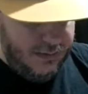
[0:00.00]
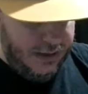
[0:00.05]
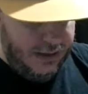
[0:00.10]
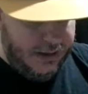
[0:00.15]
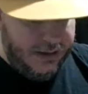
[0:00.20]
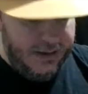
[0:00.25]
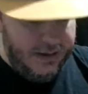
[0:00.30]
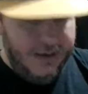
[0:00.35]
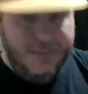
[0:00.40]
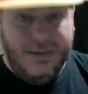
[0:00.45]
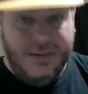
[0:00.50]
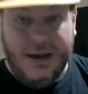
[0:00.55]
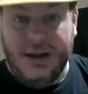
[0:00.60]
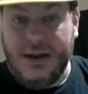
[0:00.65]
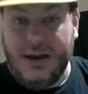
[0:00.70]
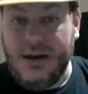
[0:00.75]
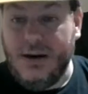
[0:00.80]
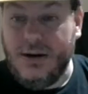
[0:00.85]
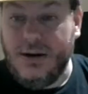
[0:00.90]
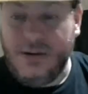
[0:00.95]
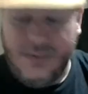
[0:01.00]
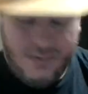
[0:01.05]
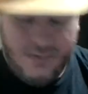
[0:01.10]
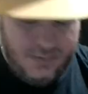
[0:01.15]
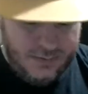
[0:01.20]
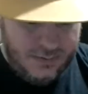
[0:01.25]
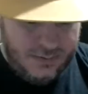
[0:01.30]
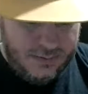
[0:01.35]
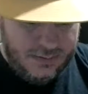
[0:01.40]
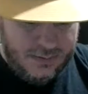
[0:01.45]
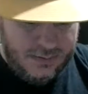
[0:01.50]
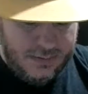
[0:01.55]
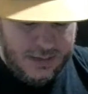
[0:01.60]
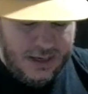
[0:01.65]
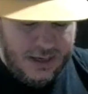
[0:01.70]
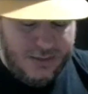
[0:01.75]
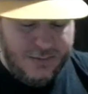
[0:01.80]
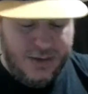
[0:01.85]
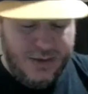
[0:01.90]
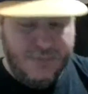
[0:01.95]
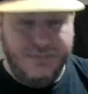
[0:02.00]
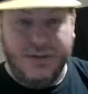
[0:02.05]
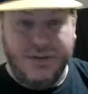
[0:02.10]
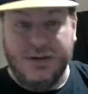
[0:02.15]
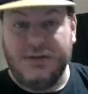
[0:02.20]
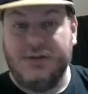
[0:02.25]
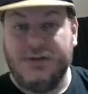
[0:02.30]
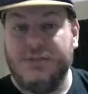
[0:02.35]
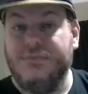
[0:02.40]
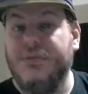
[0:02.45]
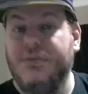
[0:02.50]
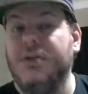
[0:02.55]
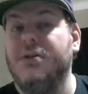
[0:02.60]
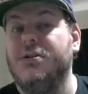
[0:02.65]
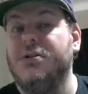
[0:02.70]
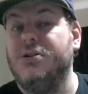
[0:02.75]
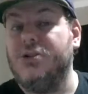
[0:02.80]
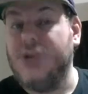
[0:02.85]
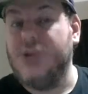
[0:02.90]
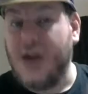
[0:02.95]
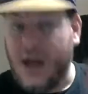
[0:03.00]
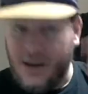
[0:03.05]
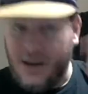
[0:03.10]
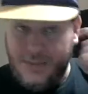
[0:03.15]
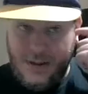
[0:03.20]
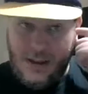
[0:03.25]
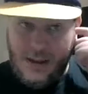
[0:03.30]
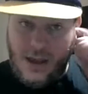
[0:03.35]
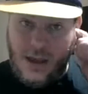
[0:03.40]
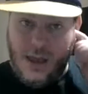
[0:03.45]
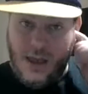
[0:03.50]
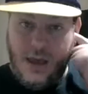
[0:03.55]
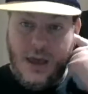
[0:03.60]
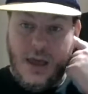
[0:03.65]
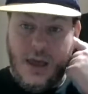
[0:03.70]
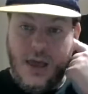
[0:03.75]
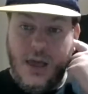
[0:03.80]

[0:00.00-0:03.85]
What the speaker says: Clean my ear. Damn thing bugging the shit out of me lately.